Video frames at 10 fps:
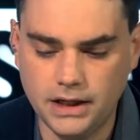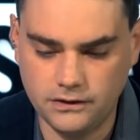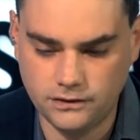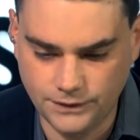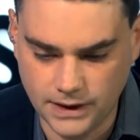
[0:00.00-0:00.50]

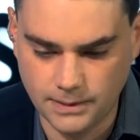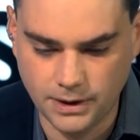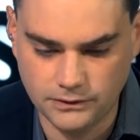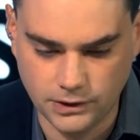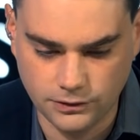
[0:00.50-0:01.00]
is defending
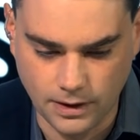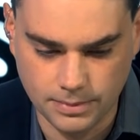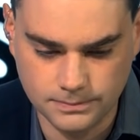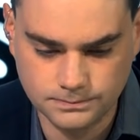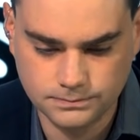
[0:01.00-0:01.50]
President
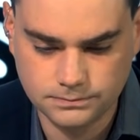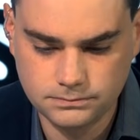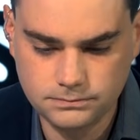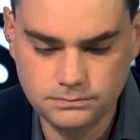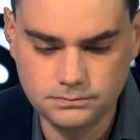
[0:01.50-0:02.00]
Trump.
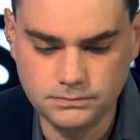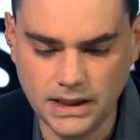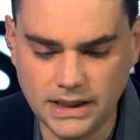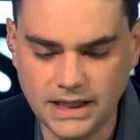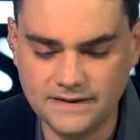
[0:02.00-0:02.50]

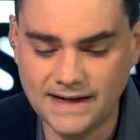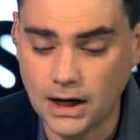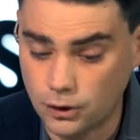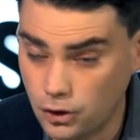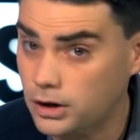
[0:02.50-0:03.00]
It's
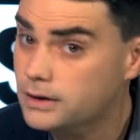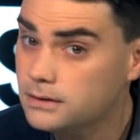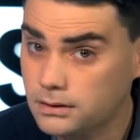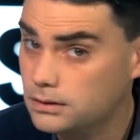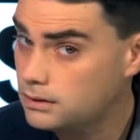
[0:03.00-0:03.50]
not good.